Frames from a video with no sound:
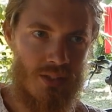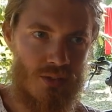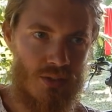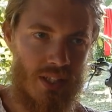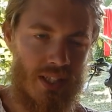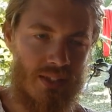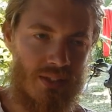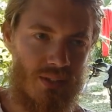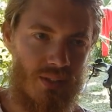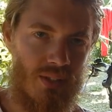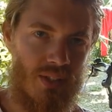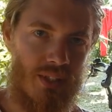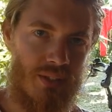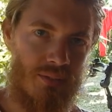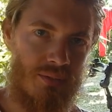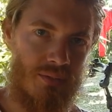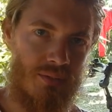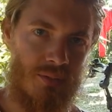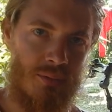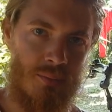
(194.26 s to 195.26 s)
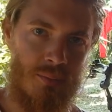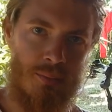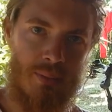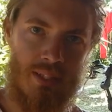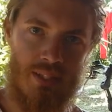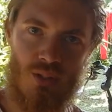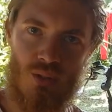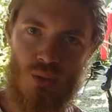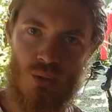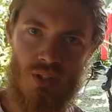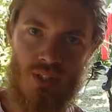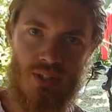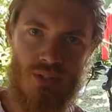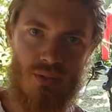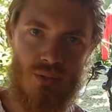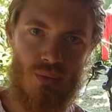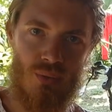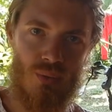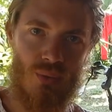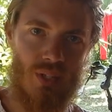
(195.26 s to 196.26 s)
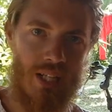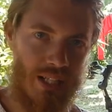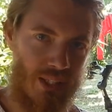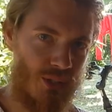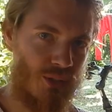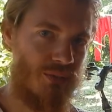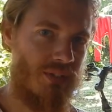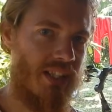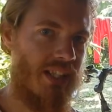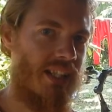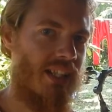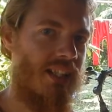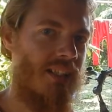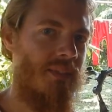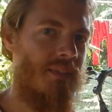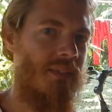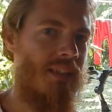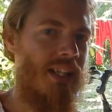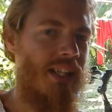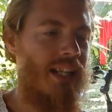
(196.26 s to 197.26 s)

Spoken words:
try to live bit according to Ayurveda,